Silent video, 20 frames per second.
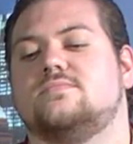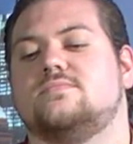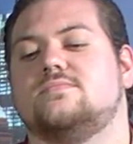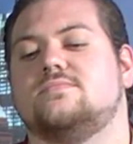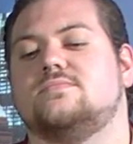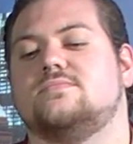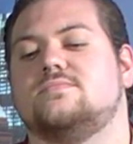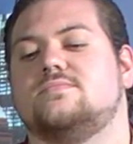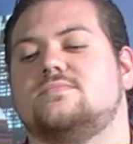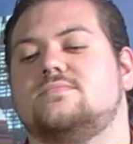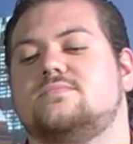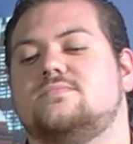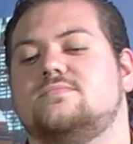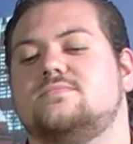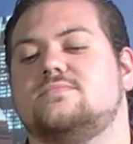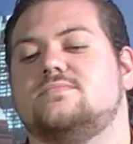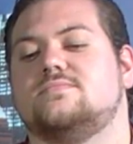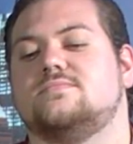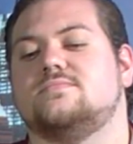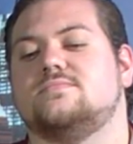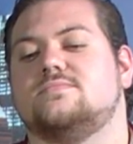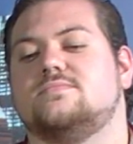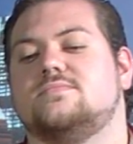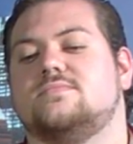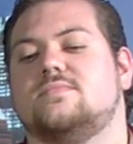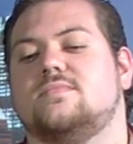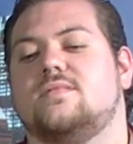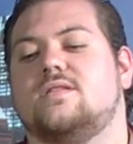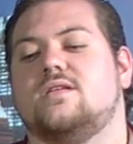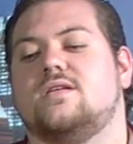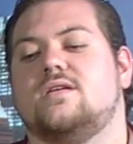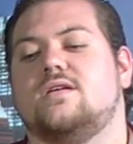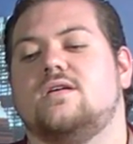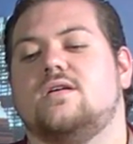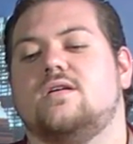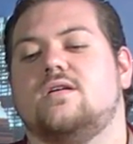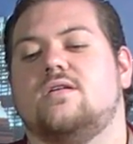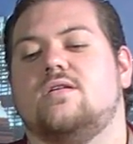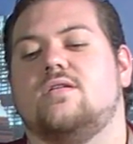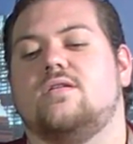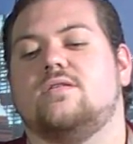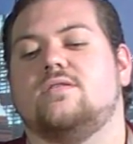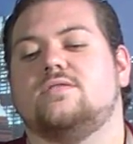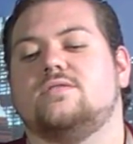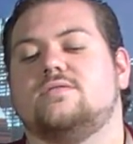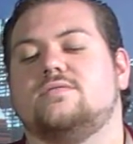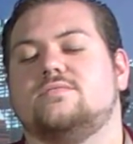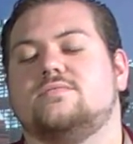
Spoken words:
(not speaking)